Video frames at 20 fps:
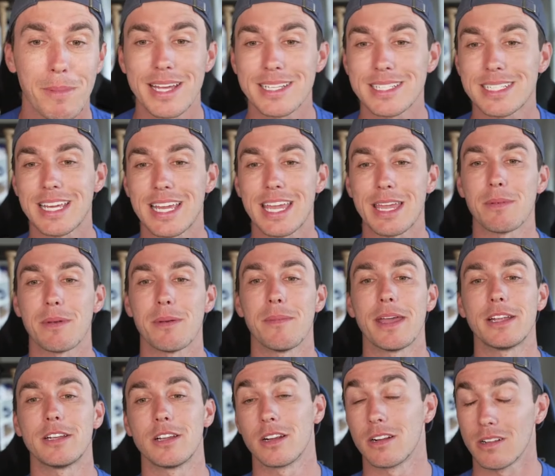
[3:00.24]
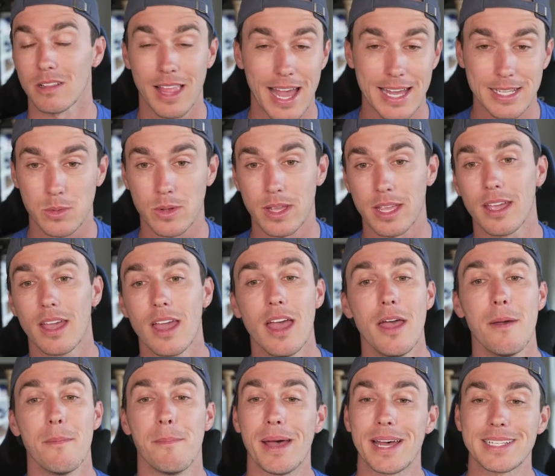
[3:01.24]
Best team in Major
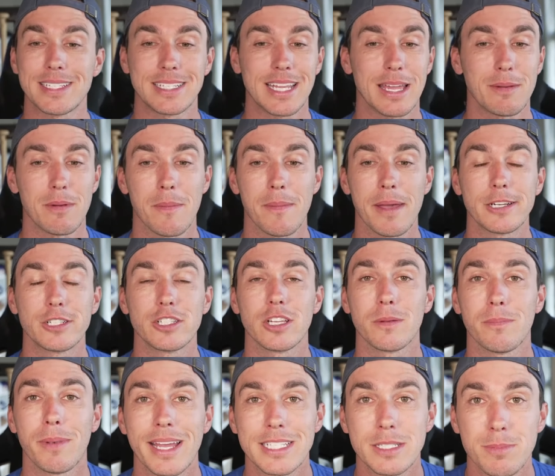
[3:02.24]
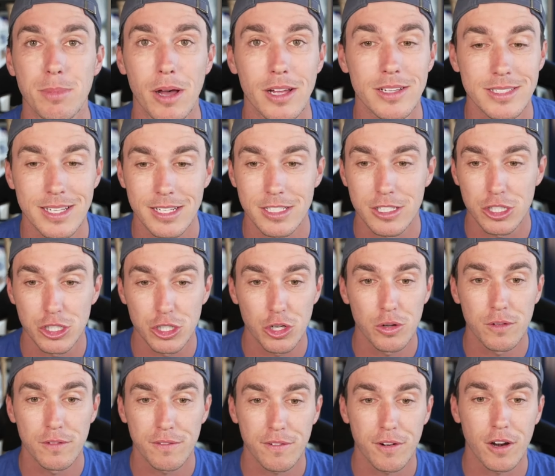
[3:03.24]
League Baseball since
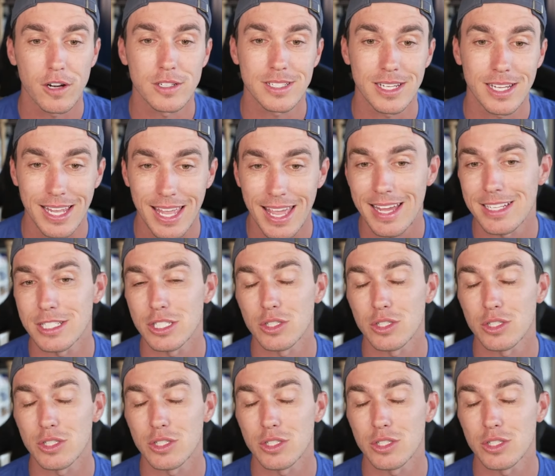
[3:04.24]
June 1st again.